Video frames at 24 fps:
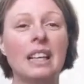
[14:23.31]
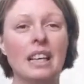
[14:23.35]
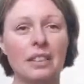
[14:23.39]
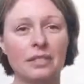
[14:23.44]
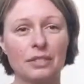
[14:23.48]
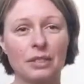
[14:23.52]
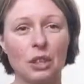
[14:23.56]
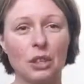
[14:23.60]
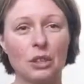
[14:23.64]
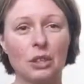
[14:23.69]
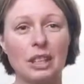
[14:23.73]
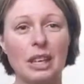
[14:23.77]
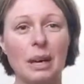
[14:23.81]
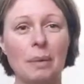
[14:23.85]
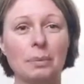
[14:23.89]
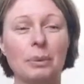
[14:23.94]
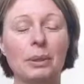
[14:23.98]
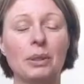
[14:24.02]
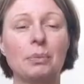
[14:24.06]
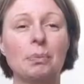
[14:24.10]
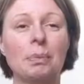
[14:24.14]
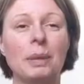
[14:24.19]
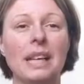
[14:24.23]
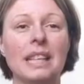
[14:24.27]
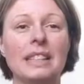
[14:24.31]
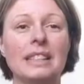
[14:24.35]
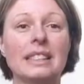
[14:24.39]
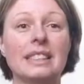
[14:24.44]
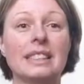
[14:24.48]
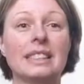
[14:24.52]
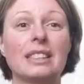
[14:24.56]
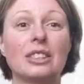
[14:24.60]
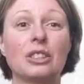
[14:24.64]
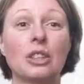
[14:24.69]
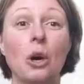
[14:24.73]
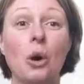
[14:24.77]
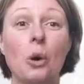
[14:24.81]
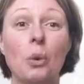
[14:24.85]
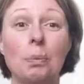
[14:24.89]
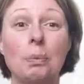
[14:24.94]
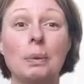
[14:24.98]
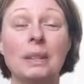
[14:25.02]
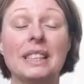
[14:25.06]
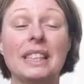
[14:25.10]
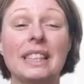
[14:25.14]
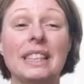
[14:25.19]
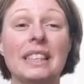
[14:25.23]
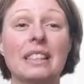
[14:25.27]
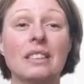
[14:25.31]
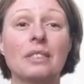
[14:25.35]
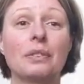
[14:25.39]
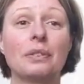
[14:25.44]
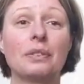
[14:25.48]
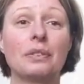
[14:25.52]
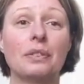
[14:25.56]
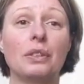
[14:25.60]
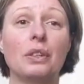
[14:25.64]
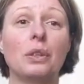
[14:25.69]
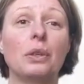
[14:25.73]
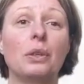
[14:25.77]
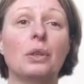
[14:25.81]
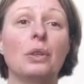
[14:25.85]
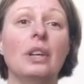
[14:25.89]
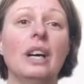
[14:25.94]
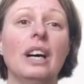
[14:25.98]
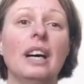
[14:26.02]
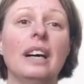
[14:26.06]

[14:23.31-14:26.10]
I've got a couple of places opening for